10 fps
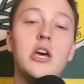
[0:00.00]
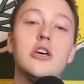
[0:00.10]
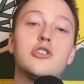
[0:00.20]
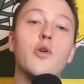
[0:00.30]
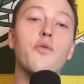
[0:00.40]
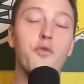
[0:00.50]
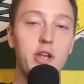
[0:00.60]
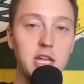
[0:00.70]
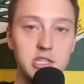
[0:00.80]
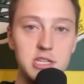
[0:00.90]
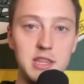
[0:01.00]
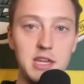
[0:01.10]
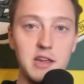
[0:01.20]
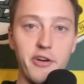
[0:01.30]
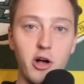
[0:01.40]
So free agency in the
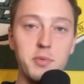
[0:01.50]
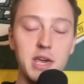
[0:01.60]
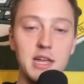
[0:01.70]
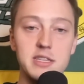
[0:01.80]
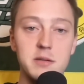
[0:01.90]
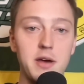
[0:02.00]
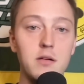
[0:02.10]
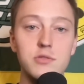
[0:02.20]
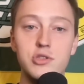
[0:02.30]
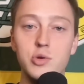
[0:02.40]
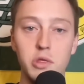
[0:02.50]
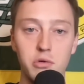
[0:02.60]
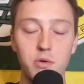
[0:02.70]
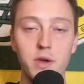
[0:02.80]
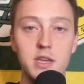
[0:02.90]
NFL begins in about 2 to
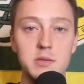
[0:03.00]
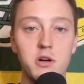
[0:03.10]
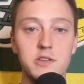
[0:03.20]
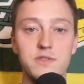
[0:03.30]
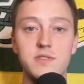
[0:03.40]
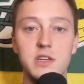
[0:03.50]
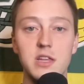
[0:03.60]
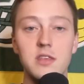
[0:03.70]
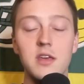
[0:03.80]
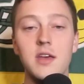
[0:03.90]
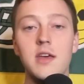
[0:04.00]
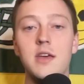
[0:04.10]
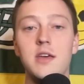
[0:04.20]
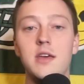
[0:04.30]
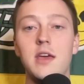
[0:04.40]
3 weeks, March 15th.
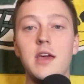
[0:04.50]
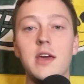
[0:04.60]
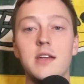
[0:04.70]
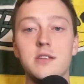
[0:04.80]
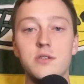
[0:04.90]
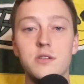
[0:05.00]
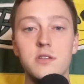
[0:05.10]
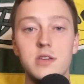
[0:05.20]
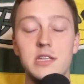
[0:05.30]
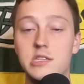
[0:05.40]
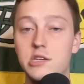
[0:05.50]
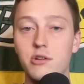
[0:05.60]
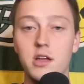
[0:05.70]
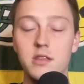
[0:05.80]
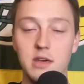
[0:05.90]
And
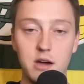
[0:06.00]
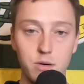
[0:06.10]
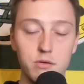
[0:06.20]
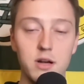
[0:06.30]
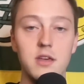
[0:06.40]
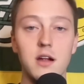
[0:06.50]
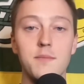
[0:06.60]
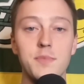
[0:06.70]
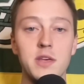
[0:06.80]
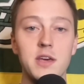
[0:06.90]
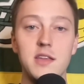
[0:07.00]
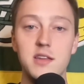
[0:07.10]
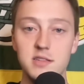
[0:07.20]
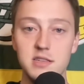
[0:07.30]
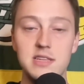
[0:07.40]
considering that quote right there, it
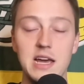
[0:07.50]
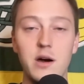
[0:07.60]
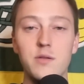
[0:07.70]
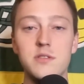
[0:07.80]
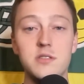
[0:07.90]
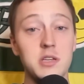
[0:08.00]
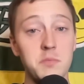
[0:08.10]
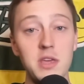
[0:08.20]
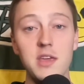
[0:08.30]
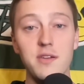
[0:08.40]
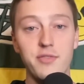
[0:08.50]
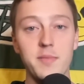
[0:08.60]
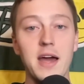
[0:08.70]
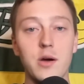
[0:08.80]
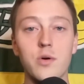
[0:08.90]
doesn't sound to me from
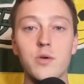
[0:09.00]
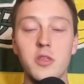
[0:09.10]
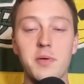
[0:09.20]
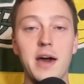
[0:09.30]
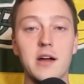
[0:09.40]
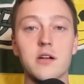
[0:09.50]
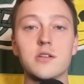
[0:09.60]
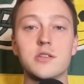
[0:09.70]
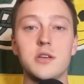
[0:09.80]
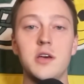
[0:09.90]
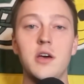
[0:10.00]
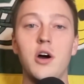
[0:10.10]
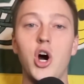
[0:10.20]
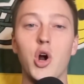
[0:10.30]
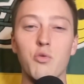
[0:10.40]
that quote that the Packers
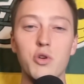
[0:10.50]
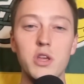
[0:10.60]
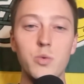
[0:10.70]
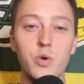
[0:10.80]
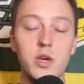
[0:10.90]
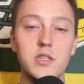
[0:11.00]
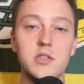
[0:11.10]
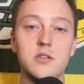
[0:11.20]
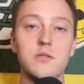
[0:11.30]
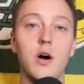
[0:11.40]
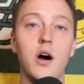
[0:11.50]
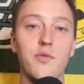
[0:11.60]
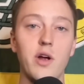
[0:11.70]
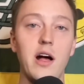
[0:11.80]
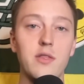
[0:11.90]
are really willing to
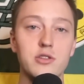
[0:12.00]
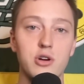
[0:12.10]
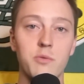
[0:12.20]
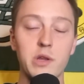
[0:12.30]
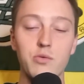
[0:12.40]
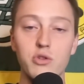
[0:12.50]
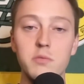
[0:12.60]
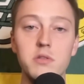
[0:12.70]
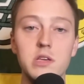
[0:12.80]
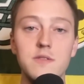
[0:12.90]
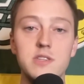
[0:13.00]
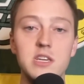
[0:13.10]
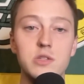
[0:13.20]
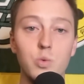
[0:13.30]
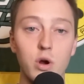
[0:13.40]
offer Alan Lazard what he really believes he
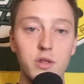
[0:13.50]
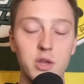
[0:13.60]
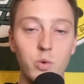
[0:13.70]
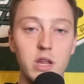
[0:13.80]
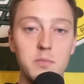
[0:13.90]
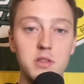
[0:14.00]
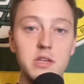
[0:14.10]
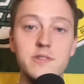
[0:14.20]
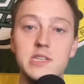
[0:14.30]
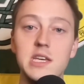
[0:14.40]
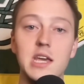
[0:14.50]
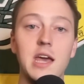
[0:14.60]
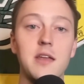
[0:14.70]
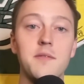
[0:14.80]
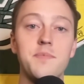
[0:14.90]
is worth and what he believes he
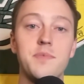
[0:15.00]
can